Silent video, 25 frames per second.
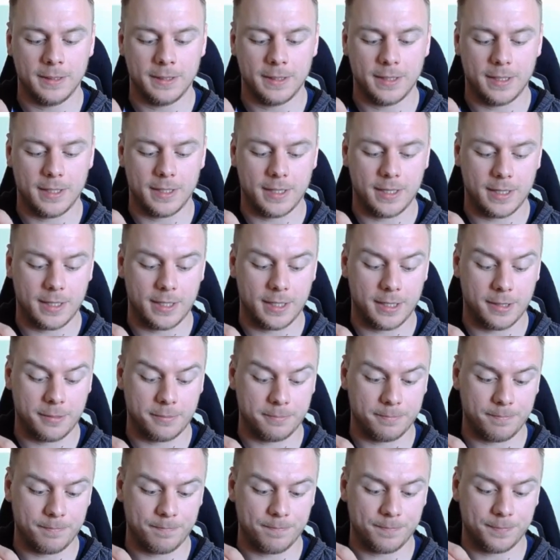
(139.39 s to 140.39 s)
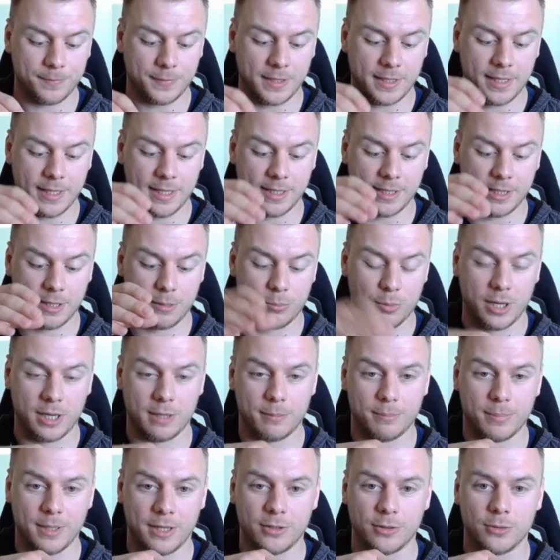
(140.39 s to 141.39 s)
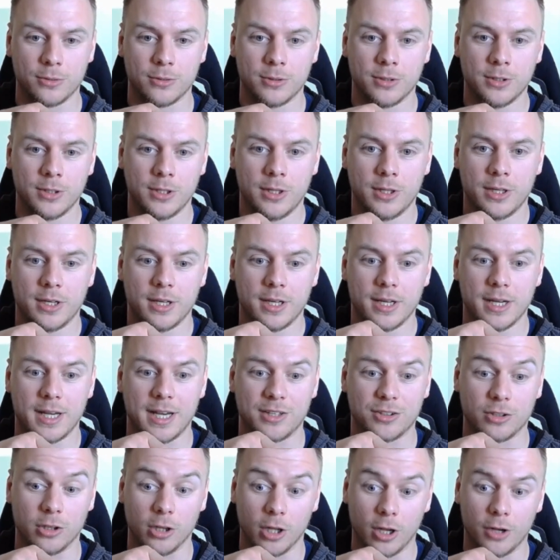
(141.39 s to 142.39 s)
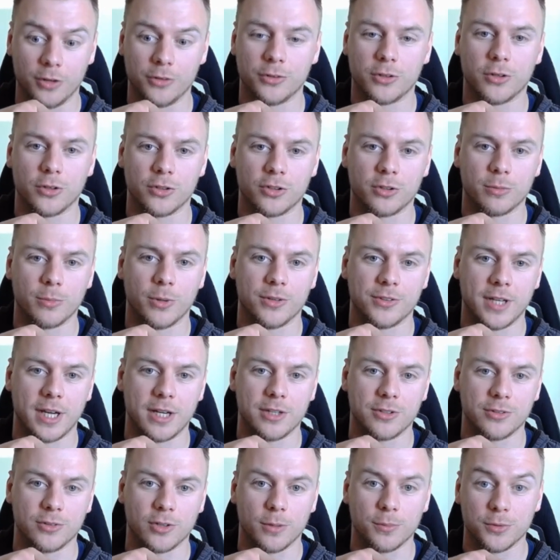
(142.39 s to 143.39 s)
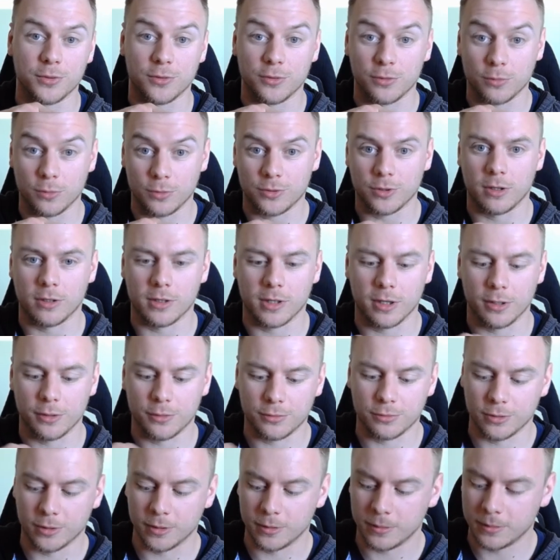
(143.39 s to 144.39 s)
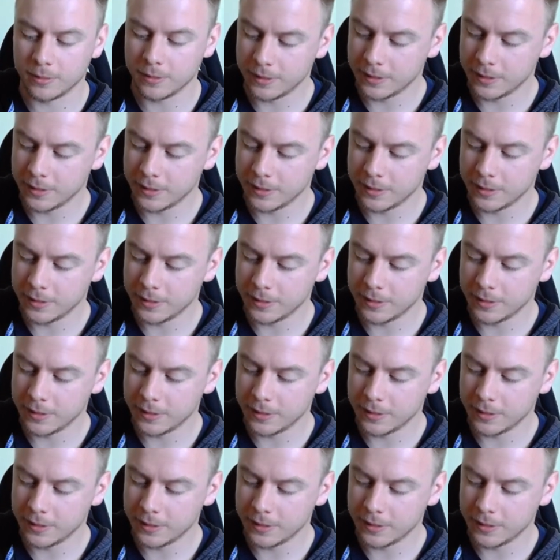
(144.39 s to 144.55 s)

Um, and the brake pedal has loads of customization options, which I'll go through.